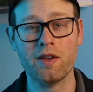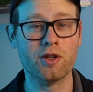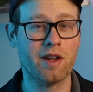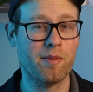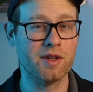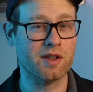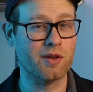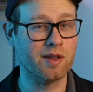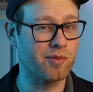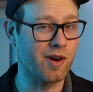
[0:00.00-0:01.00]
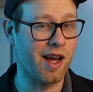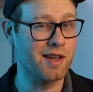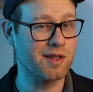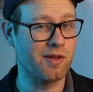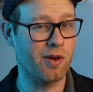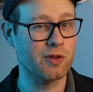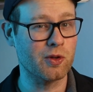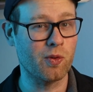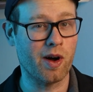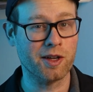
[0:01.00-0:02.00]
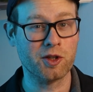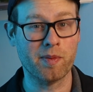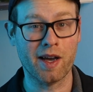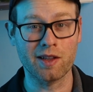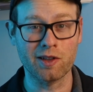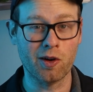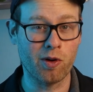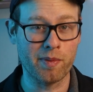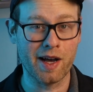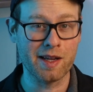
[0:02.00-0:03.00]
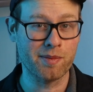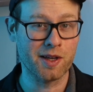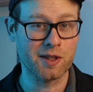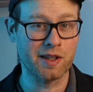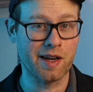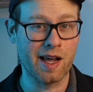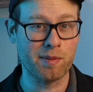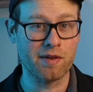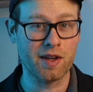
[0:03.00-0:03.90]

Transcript: And this should come as no surprise to those who watched my lower body muscle anatomy